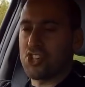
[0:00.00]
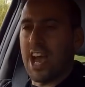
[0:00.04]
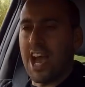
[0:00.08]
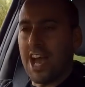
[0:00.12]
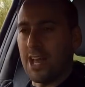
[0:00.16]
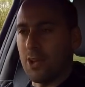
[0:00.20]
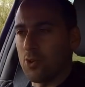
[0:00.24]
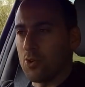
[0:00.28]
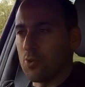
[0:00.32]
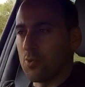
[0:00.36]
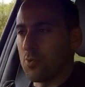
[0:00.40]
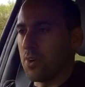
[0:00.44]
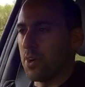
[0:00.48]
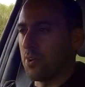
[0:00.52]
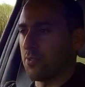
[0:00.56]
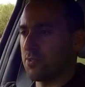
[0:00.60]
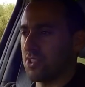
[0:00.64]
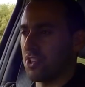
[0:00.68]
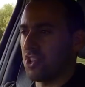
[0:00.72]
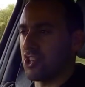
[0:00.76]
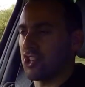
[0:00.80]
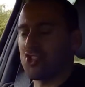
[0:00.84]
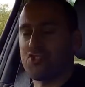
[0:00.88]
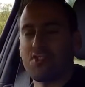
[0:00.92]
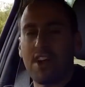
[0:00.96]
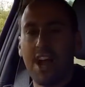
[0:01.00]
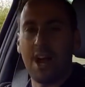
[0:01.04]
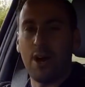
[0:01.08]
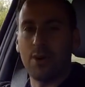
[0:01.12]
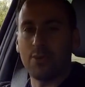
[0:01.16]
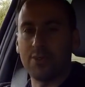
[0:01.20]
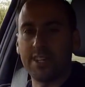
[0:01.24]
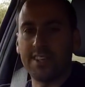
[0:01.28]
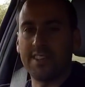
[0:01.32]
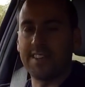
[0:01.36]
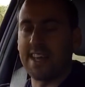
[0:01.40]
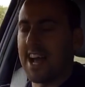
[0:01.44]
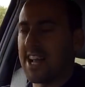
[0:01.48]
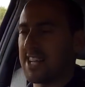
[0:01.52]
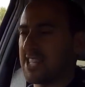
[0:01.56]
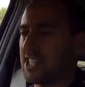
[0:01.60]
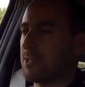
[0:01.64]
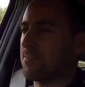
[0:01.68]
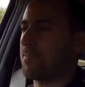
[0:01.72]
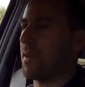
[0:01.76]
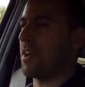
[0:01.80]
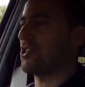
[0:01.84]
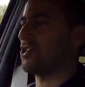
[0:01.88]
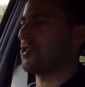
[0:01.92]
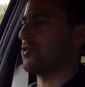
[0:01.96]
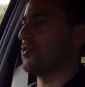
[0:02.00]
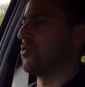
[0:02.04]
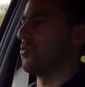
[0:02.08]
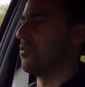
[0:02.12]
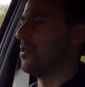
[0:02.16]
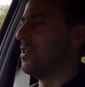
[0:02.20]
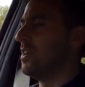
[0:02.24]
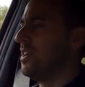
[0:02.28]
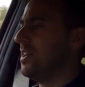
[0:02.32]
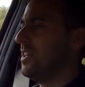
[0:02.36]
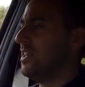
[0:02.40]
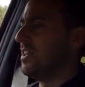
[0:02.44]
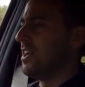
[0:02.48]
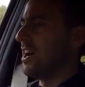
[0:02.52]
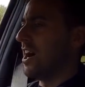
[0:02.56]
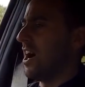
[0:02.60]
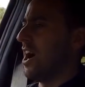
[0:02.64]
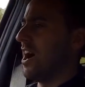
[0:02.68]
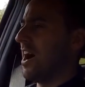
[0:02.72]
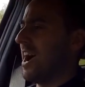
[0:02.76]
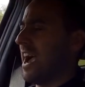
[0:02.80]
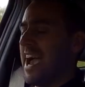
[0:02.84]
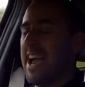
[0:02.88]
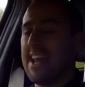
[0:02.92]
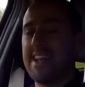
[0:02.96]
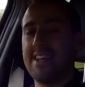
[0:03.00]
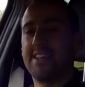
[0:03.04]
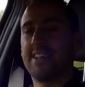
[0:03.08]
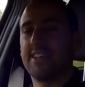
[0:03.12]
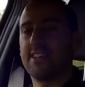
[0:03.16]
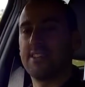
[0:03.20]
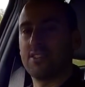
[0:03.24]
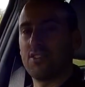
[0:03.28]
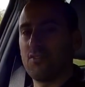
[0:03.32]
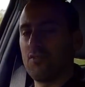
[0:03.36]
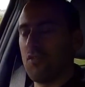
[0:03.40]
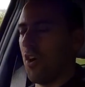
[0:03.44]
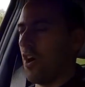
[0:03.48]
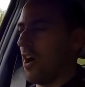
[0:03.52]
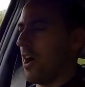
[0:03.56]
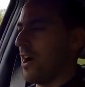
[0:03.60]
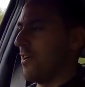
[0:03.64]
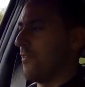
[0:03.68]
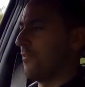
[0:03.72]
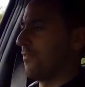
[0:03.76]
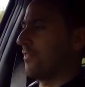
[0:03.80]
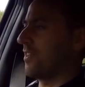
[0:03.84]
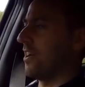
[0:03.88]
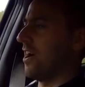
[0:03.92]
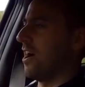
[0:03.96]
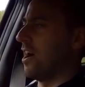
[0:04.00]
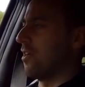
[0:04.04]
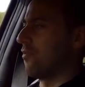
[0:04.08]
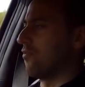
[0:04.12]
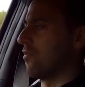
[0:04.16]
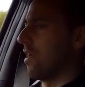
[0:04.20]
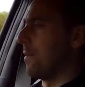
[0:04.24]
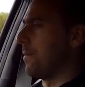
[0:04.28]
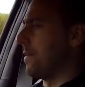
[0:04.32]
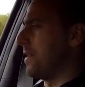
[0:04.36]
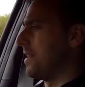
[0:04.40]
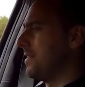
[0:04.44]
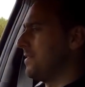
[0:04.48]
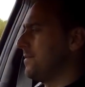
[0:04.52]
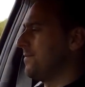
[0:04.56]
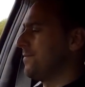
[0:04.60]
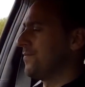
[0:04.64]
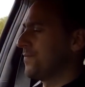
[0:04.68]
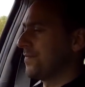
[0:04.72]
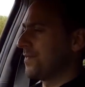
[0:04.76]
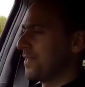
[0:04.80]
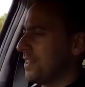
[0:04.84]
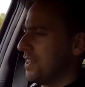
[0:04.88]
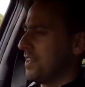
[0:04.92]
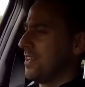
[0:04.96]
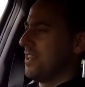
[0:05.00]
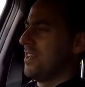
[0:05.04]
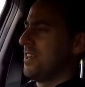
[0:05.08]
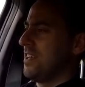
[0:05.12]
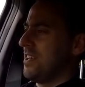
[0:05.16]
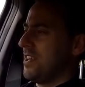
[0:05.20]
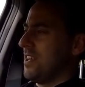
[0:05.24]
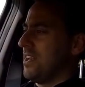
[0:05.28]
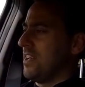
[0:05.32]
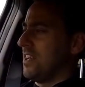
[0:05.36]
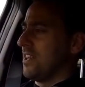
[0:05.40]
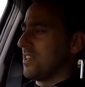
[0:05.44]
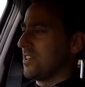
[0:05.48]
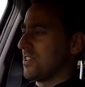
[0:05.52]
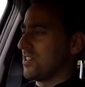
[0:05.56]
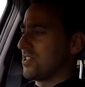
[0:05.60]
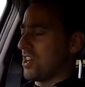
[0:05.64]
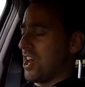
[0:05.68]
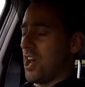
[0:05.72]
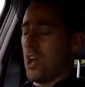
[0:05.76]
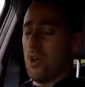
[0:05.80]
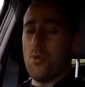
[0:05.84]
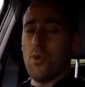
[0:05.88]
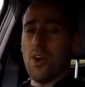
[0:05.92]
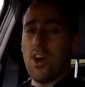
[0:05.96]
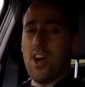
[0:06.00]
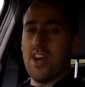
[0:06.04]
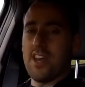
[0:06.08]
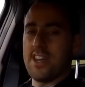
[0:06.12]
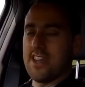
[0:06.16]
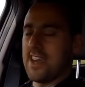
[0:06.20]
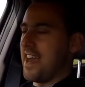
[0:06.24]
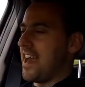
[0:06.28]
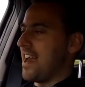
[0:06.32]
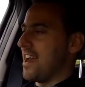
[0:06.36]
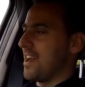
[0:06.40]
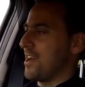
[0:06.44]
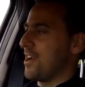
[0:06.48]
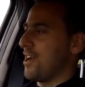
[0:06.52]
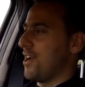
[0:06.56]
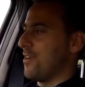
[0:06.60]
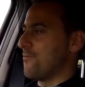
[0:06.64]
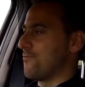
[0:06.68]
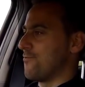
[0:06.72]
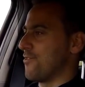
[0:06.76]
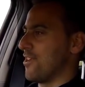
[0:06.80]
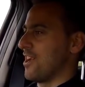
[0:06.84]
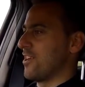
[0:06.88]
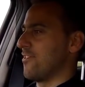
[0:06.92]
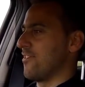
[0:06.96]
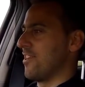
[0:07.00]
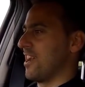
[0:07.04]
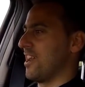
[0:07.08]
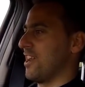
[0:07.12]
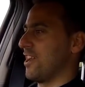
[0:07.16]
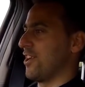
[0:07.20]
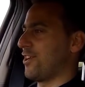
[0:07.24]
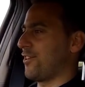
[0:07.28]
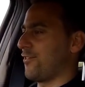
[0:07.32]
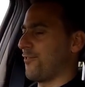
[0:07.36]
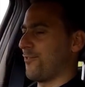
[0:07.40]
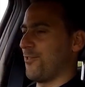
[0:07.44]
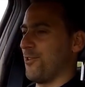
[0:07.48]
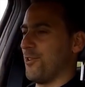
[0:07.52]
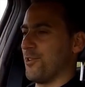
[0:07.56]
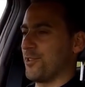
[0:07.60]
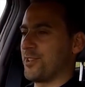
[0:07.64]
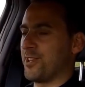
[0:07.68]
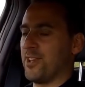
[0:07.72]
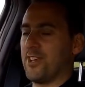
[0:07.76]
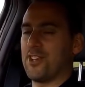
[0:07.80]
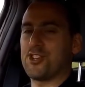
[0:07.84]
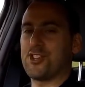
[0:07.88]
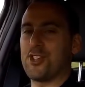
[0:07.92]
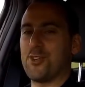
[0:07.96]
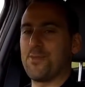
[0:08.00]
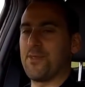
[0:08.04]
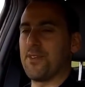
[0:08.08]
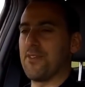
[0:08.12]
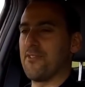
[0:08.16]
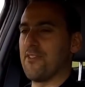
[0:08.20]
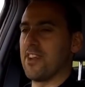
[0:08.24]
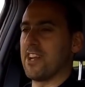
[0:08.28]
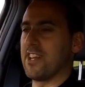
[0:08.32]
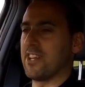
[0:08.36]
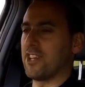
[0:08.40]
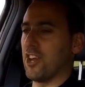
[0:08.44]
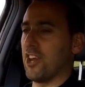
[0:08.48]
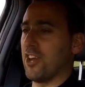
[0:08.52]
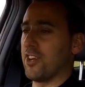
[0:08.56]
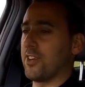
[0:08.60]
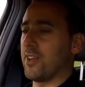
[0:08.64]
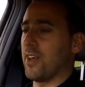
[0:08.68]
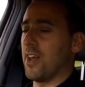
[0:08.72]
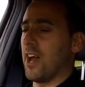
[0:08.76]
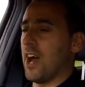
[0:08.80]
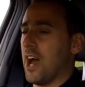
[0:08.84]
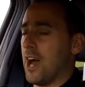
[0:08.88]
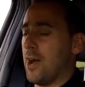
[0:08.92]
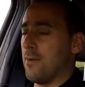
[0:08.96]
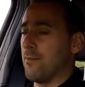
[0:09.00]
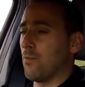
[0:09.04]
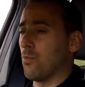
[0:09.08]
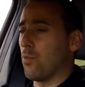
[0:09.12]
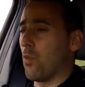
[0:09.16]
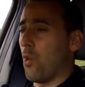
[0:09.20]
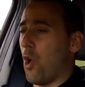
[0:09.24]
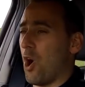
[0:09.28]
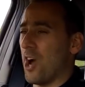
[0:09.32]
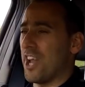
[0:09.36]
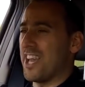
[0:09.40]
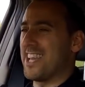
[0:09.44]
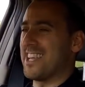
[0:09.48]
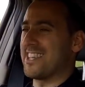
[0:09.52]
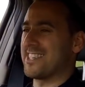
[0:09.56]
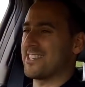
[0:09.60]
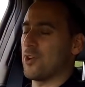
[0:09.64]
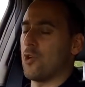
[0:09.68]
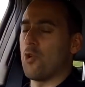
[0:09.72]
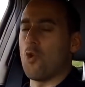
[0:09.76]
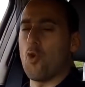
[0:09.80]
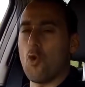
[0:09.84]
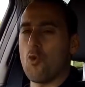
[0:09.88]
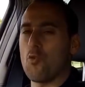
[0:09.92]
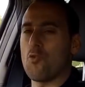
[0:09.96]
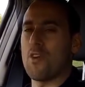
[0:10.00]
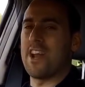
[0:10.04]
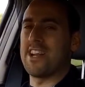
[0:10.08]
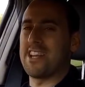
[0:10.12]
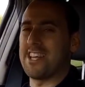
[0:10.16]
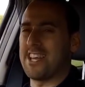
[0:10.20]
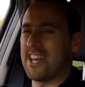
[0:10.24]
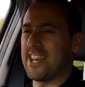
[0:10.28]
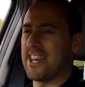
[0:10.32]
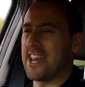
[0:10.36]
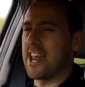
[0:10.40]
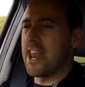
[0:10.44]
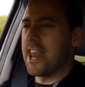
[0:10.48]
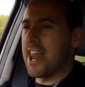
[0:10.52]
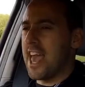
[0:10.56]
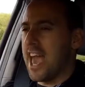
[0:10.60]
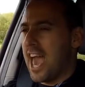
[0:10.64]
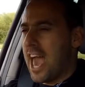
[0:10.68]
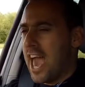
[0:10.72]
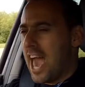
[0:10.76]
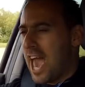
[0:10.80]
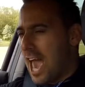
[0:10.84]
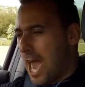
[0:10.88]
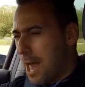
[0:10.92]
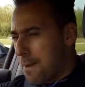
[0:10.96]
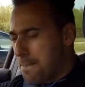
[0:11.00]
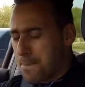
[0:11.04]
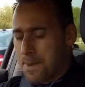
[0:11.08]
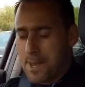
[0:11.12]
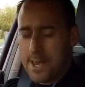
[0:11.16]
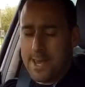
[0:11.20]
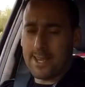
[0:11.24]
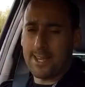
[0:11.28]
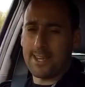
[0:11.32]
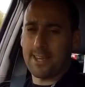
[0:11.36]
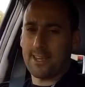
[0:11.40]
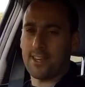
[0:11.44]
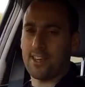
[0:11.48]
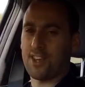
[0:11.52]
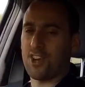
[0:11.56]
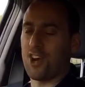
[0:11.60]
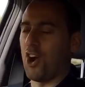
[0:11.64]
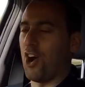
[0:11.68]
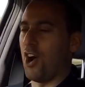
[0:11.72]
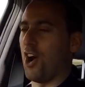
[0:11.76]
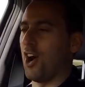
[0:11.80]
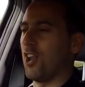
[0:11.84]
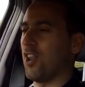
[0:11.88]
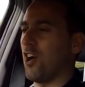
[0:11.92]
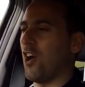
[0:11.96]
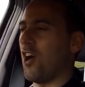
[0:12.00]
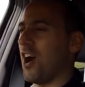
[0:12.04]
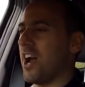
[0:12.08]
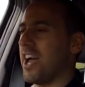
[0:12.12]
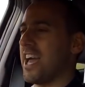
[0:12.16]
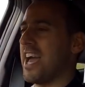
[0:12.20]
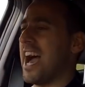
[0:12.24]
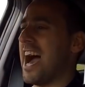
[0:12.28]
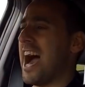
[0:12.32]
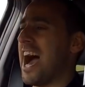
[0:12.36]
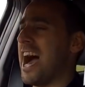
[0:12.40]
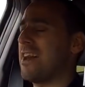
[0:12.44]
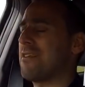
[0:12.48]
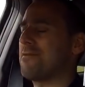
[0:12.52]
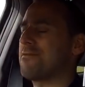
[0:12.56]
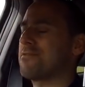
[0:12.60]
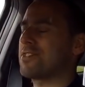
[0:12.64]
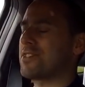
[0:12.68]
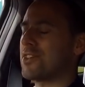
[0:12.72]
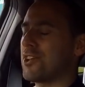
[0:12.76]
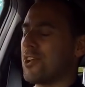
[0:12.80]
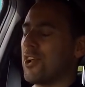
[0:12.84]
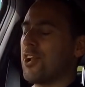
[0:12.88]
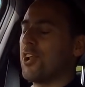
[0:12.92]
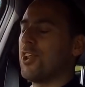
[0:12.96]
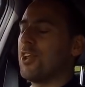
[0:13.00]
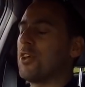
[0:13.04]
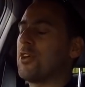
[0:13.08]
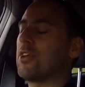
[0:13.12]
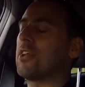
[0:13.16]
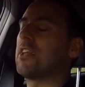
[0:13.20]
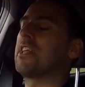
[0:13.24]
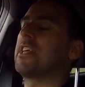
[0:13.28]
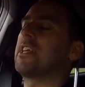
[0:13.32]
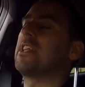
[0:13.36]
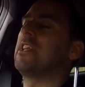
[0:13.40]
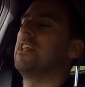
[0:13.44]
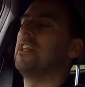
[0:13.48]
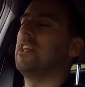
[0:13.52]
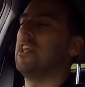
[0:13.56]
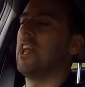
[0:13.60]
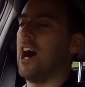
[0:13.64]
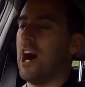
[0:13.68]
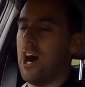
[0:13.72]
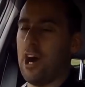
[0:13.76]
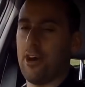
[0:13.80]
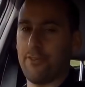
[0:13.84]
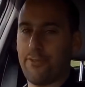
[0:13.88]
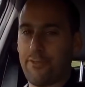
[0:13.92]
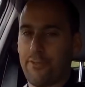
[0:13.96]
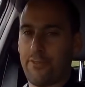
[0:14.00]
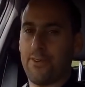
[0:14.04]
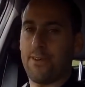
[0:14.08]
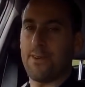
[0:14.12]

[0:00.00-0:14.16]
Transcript: alloy wheels that are shrouded in that special N-derived rubber. So yeah, I'm really looking forward to it. It should be really good. What is already an epic car that I absolutely love